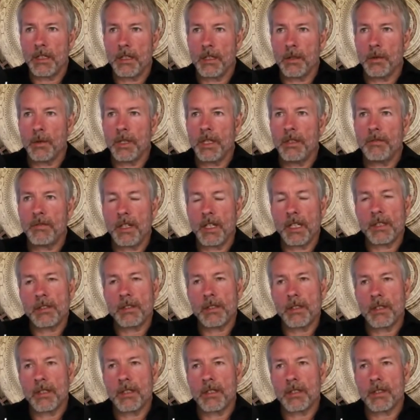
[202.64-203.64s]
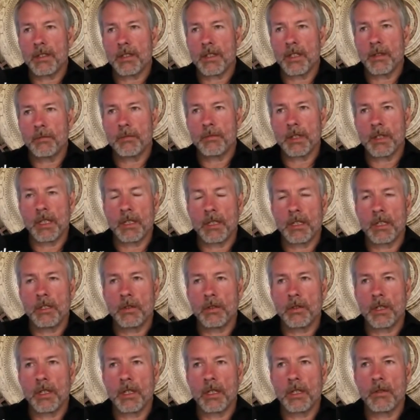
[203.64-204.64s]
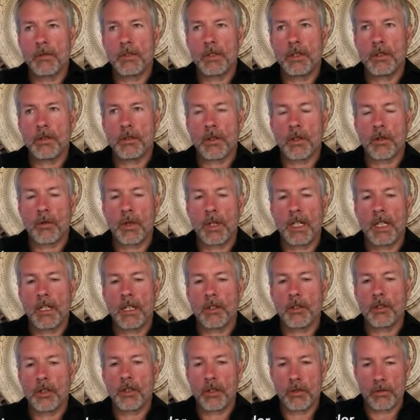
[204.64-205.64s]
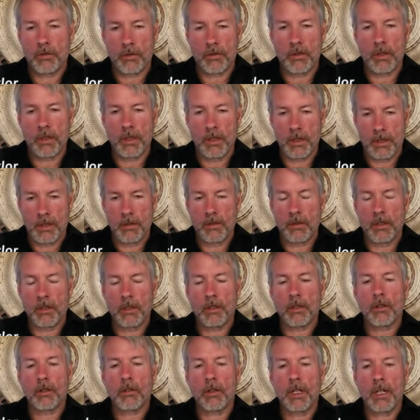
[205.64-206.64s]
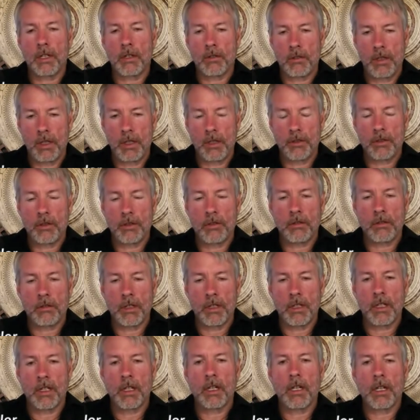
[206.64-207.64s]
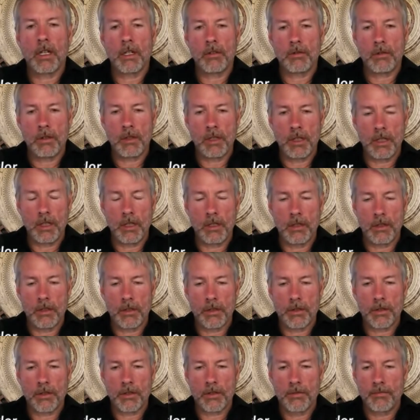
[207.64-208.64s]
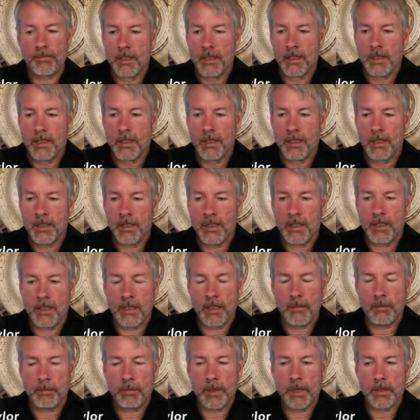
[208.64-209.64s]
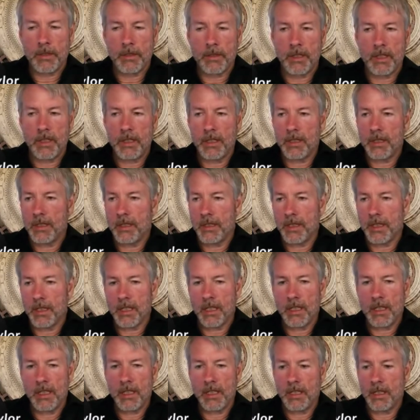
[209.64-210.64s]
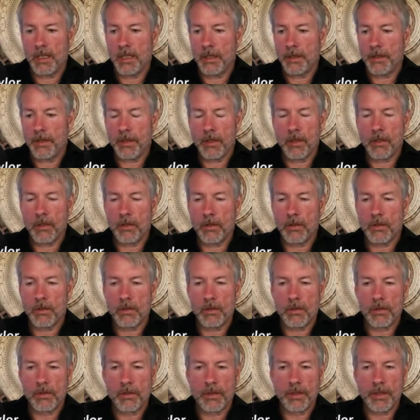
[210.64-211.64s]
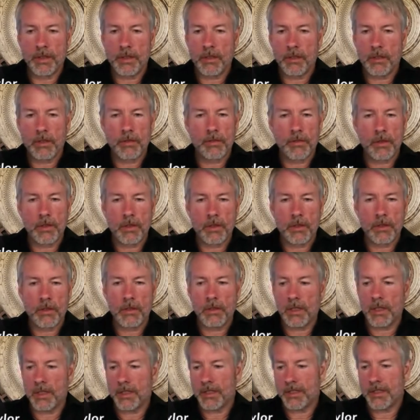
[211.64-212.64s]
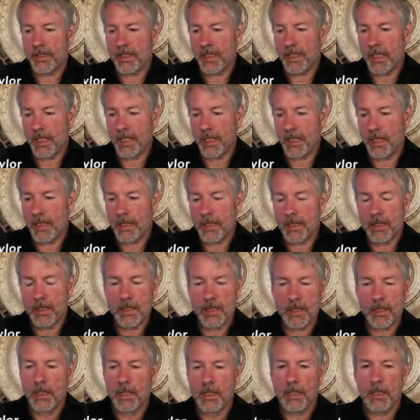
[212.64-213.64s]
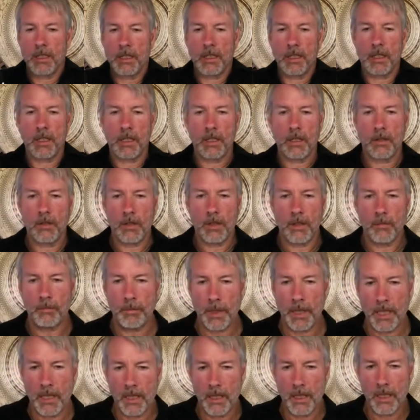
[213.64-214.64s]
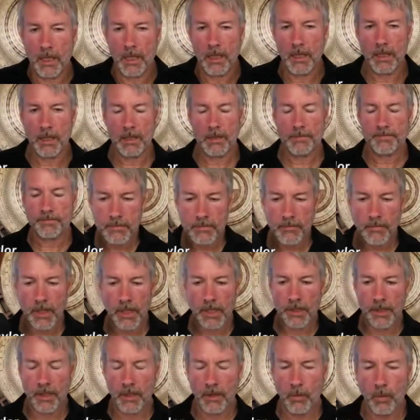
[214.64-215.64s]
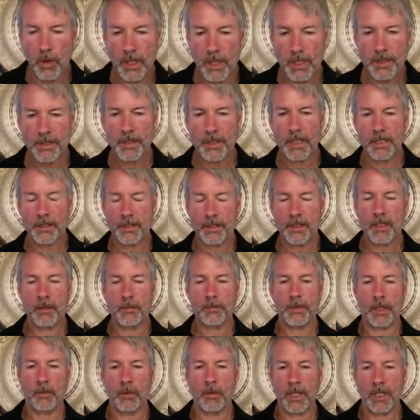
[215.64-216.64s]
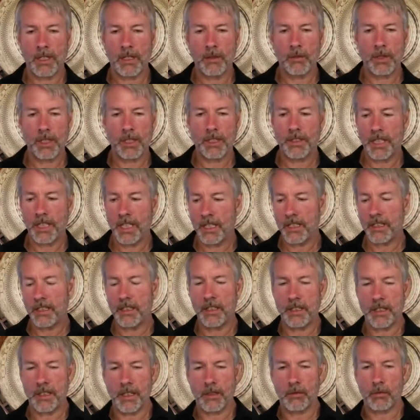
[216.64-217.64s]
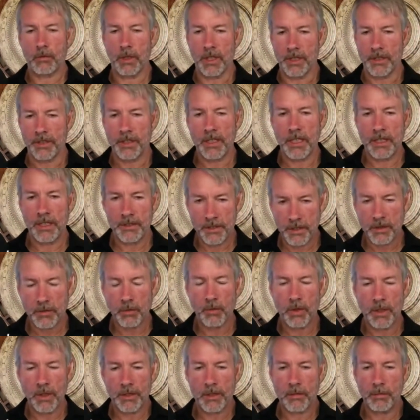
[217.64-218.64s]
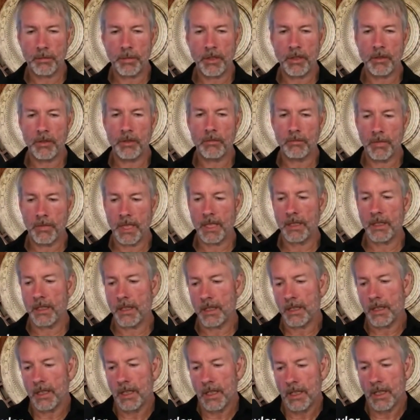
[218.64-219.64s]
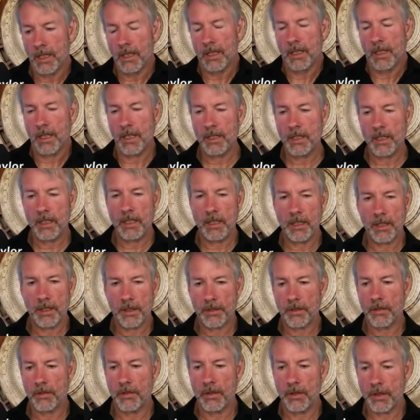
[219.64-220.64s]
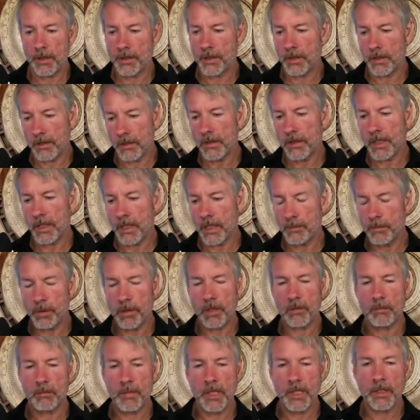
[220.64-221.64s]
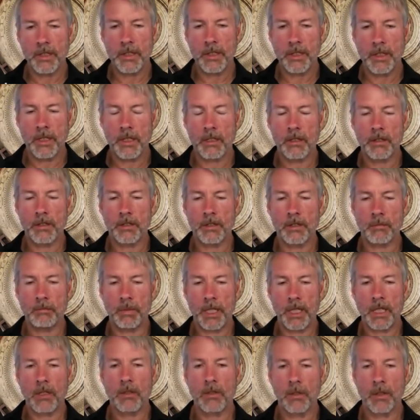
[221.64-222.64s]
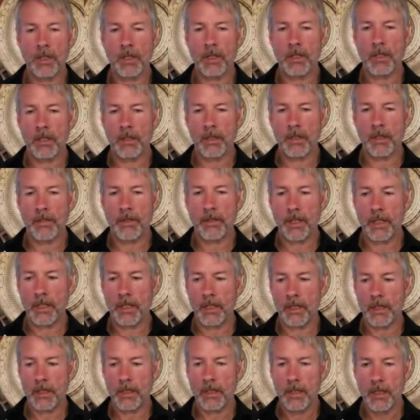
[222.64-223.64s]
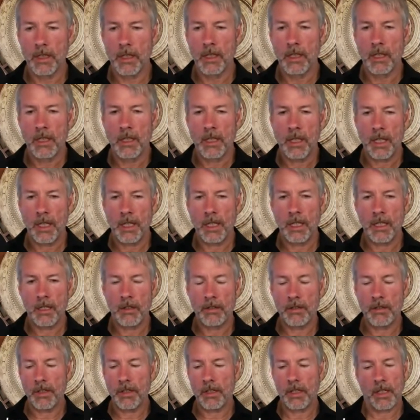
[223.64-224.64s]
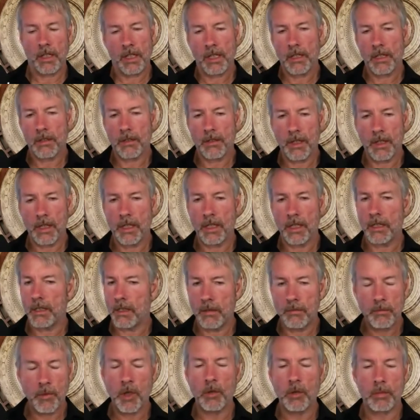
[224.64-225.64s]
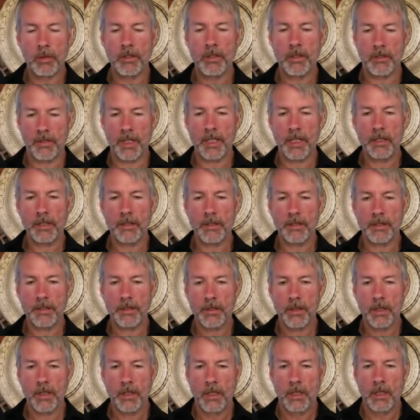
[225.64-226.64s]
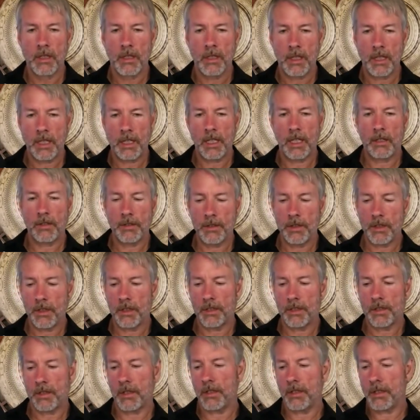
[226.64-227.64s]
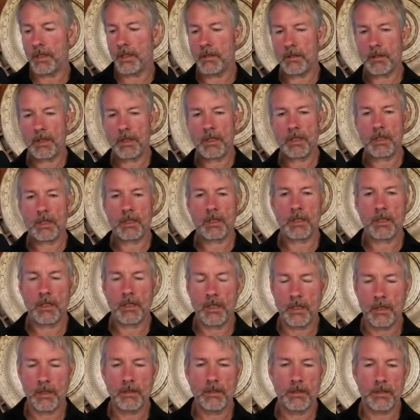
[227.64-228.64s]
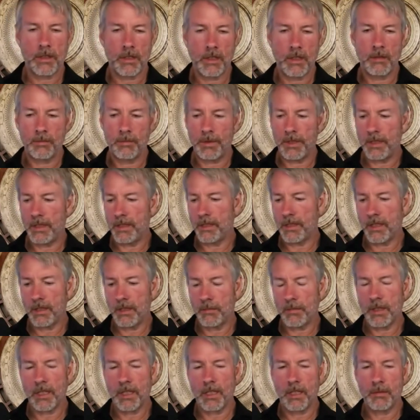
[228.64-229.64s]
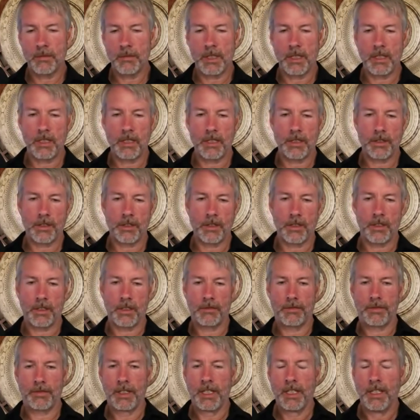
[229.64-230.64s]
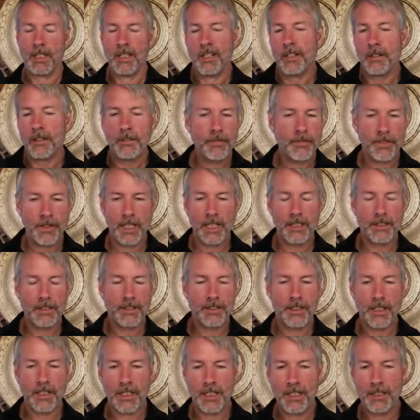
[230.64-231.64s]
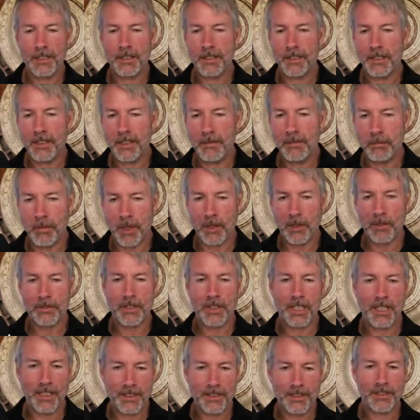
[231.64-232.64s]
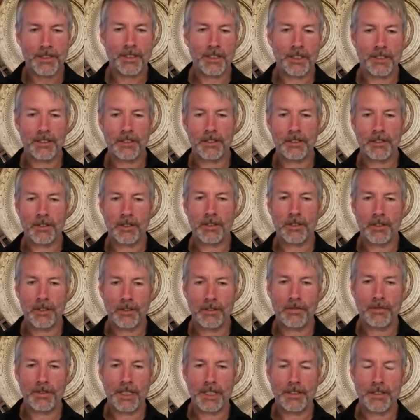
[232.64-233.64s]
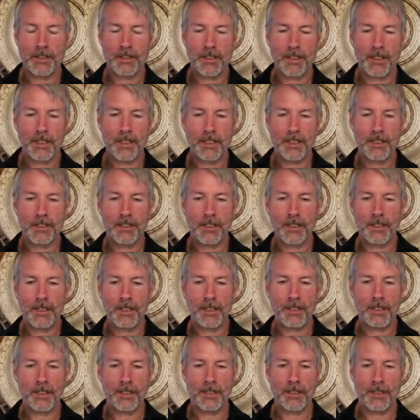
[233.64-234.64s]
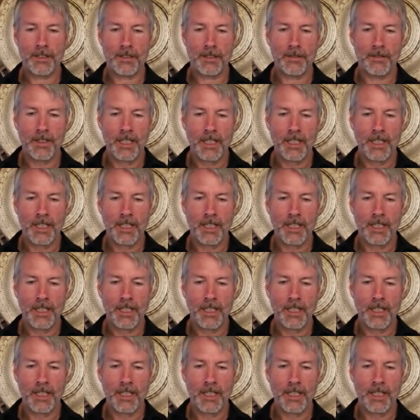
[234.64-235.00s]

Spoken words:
invest it in something that you can give to your grandchildren or your great-grandchildren in 100 years. A building, land, gold, silver, a stock, a bond. What is that something? Well, I don't want to take any of that risk. I just want the pure money. And the answer is, okay, put $1 million of Bitcoin on the thing. And how are to handle that? A mobile device. And how are you going to secure it? It's going to be some combination of Face ID, multi-signature Face ID, or